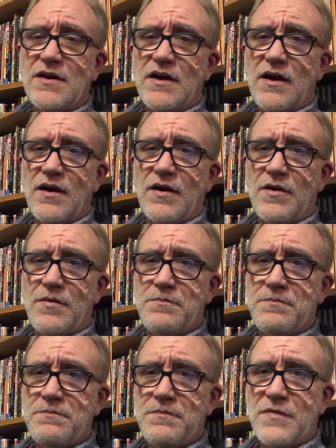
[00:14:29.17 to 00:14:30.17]

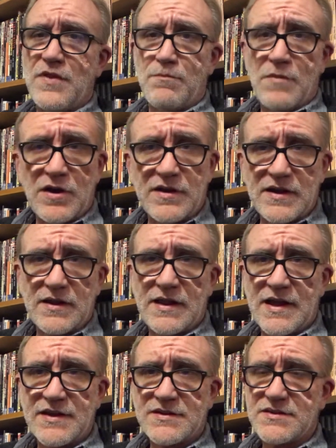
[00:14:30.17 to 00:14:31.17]
the Monk
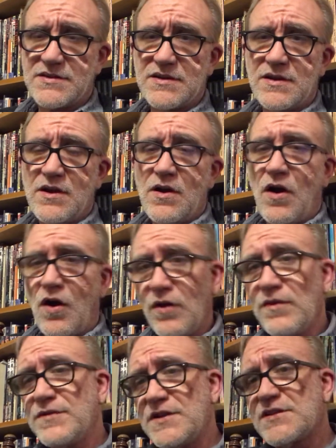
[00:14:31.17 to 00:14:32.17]
class. All
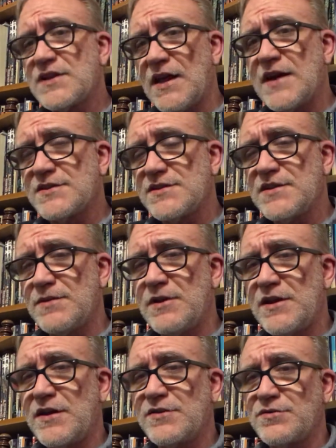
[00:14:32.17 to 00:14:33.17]
of these classes had been
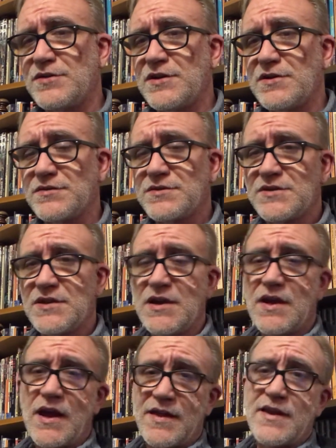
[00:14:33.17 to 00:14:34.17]
introduced.
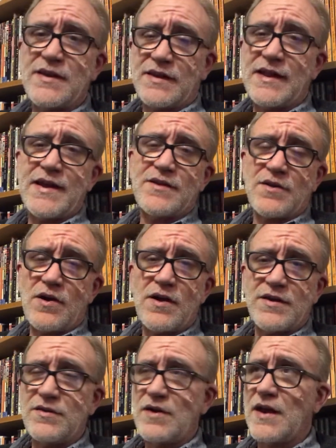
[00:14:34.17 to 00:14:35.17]
And then later
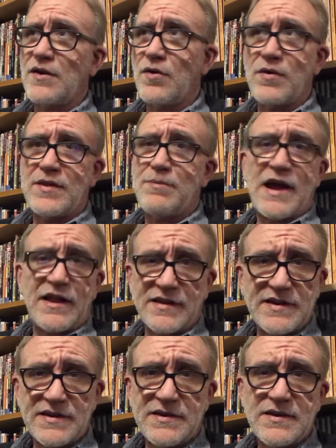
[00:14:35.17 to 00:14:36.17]
on, you had, and the
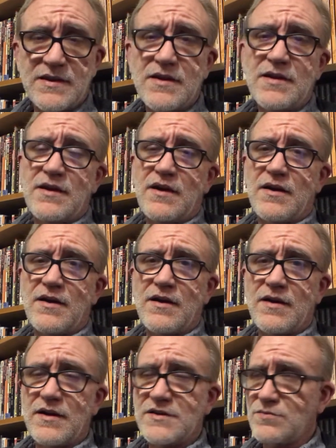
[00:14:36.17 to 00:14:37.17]
Paladin
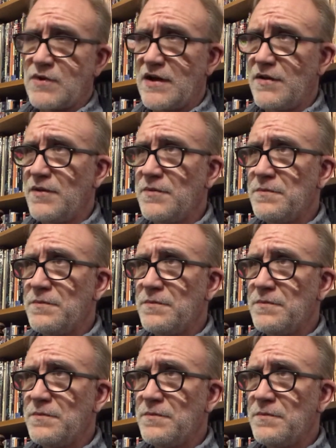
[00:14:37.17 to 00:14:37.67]
as well.